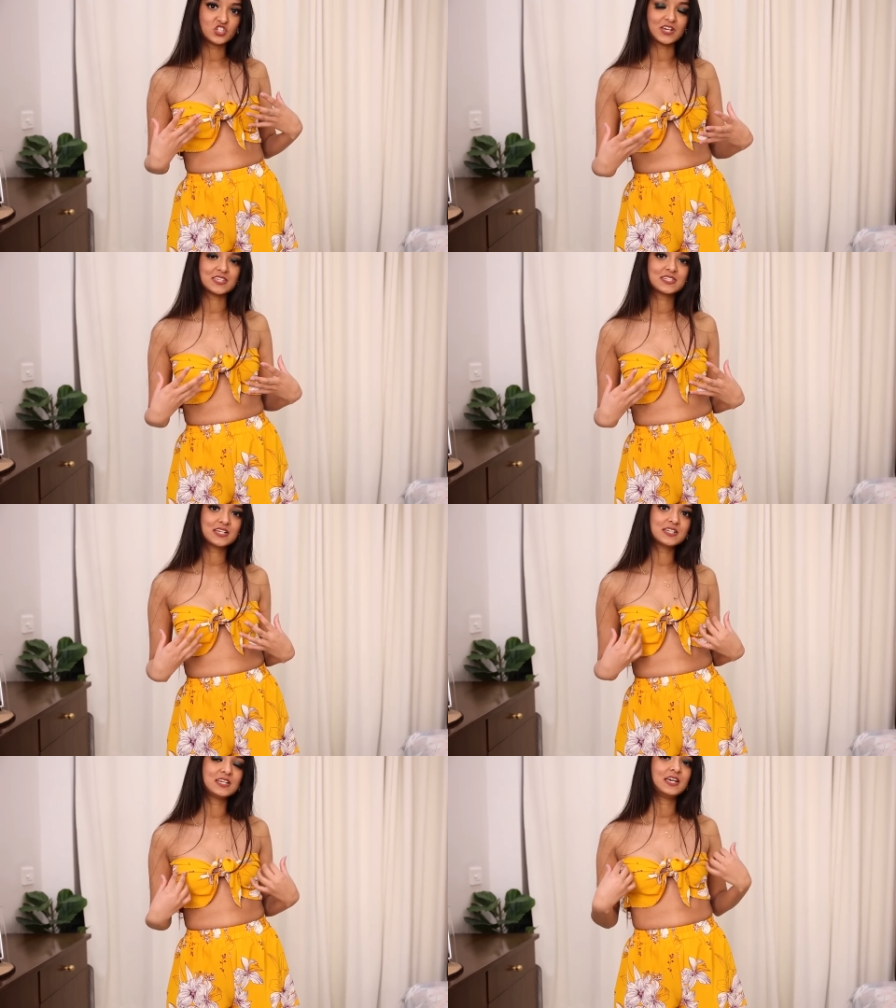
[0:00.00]

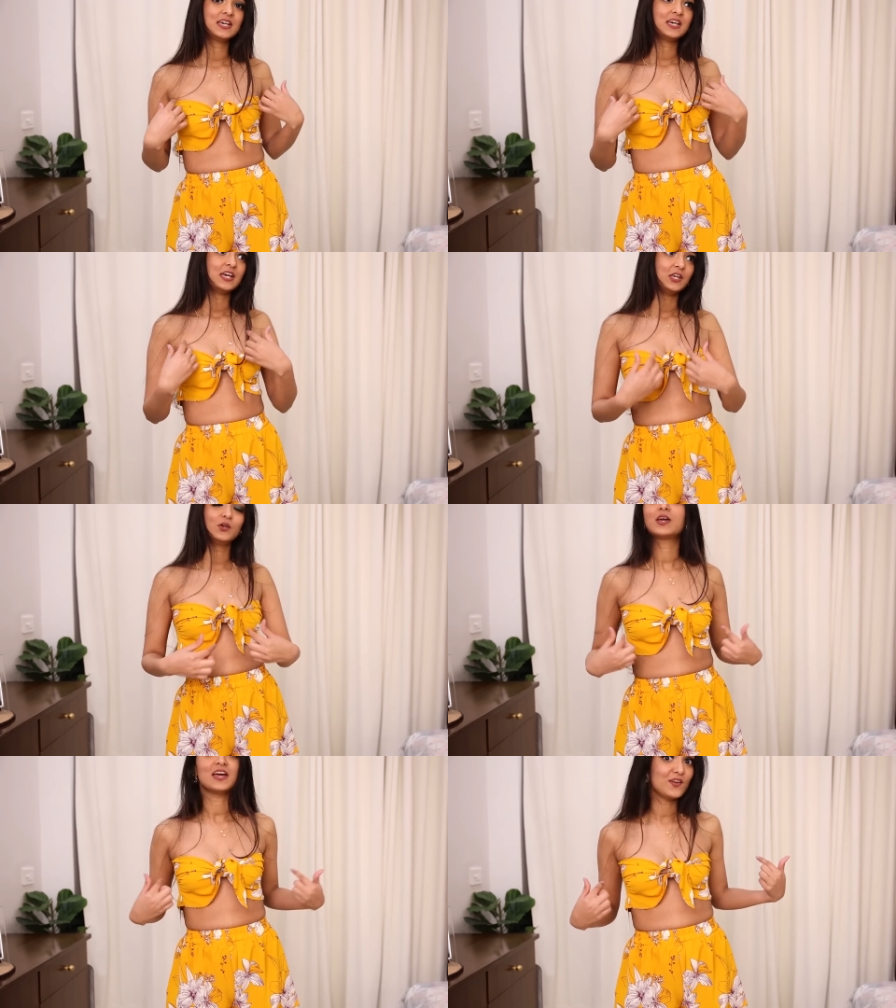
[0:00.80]
chested,
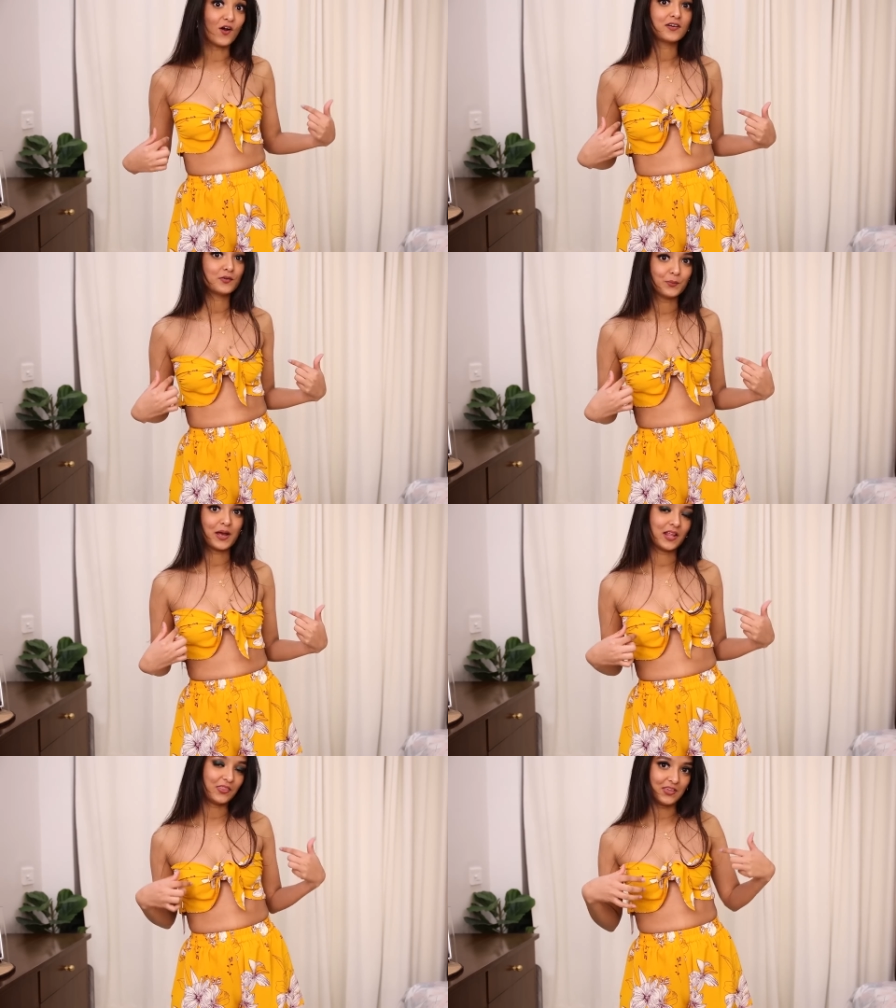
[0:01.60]
you cannot
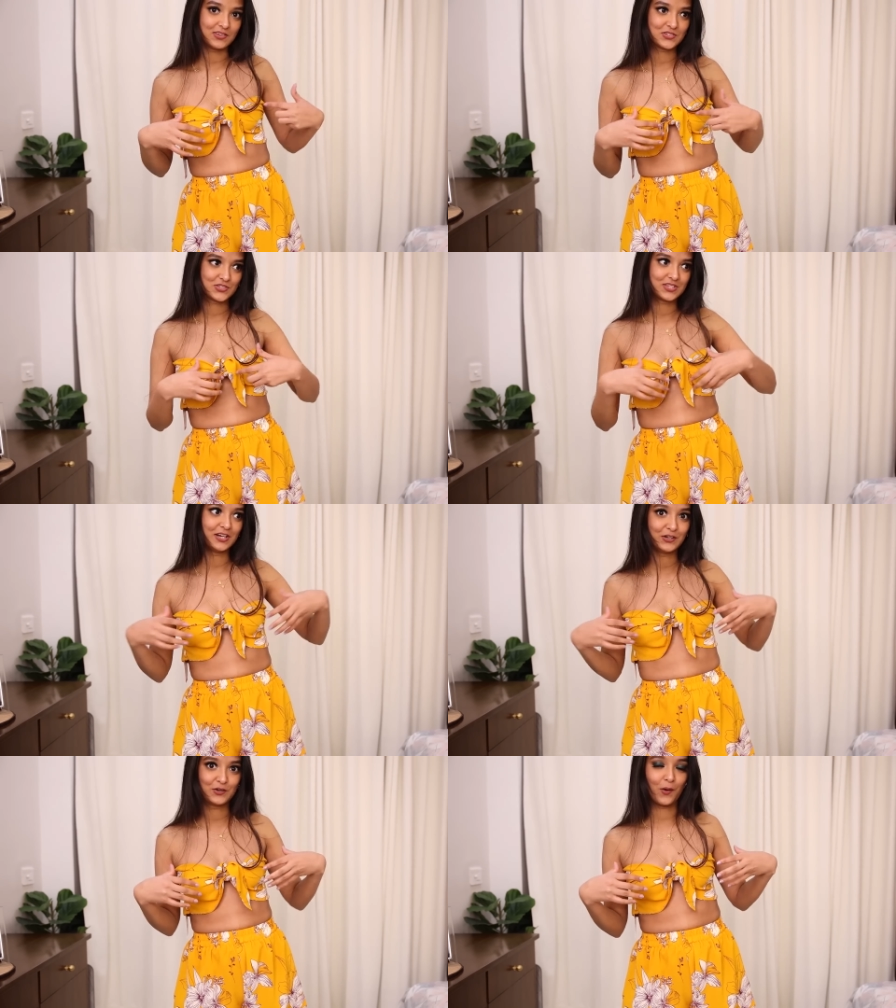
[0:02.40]
wear this
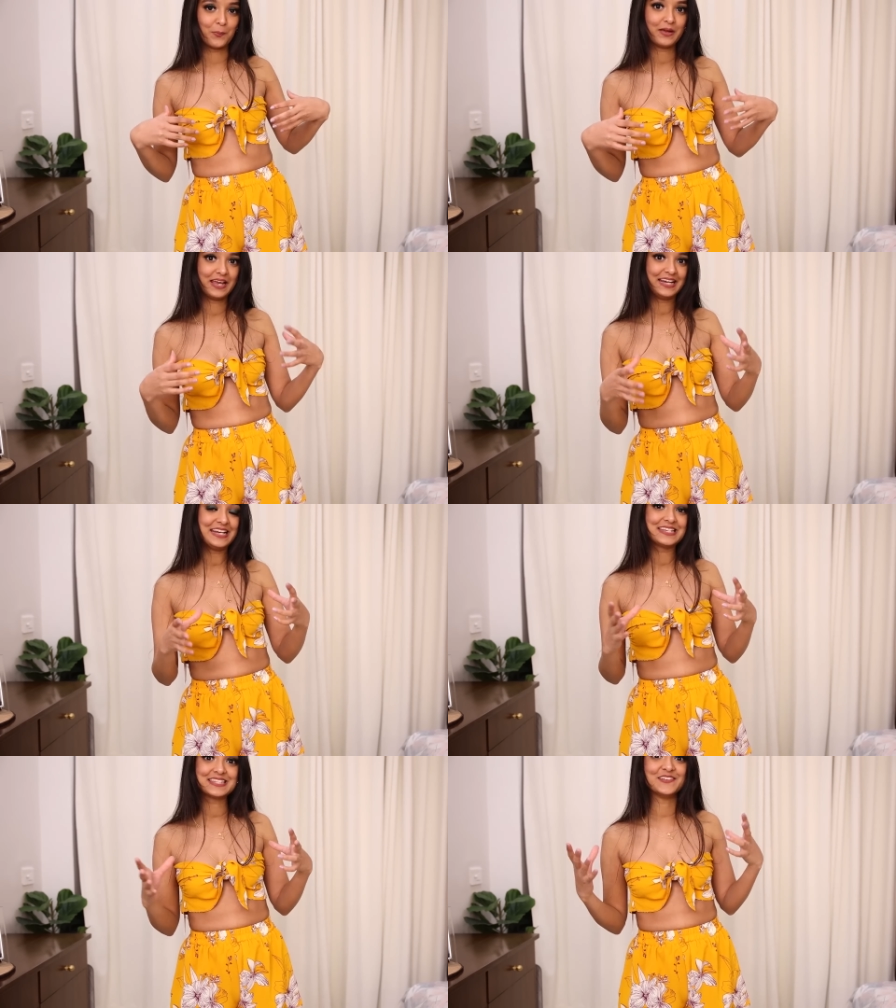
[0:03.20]
top.
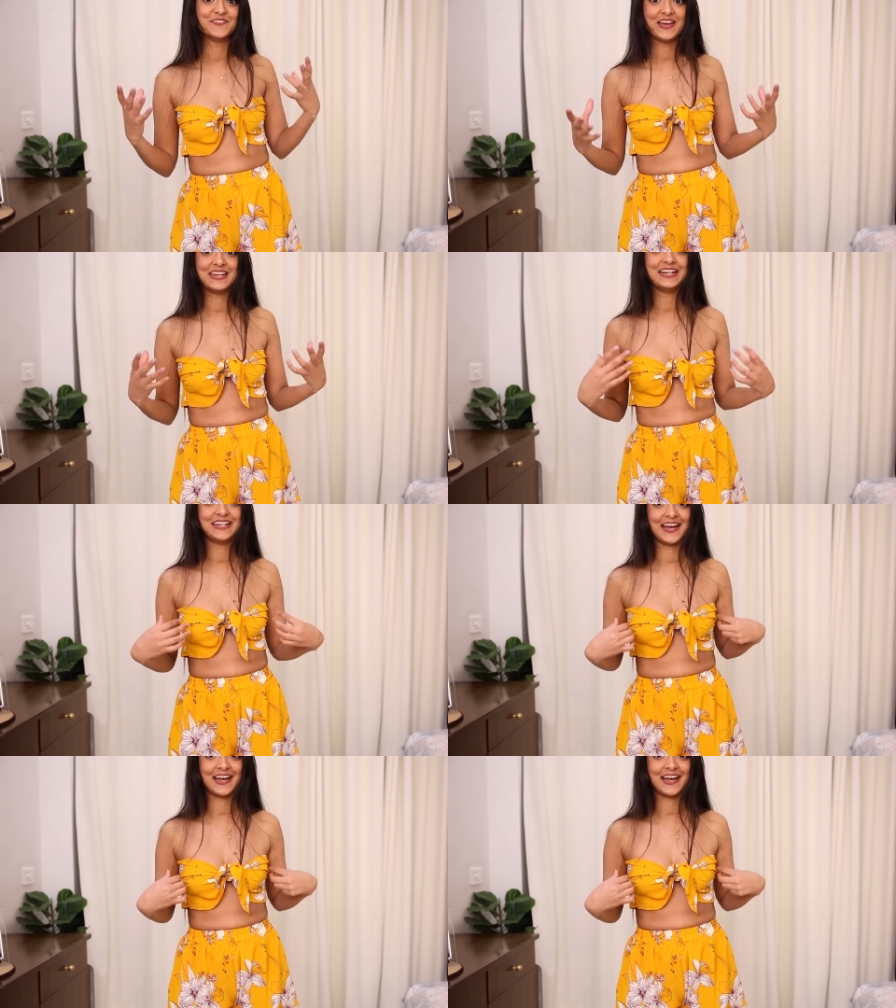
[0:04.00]
It is a very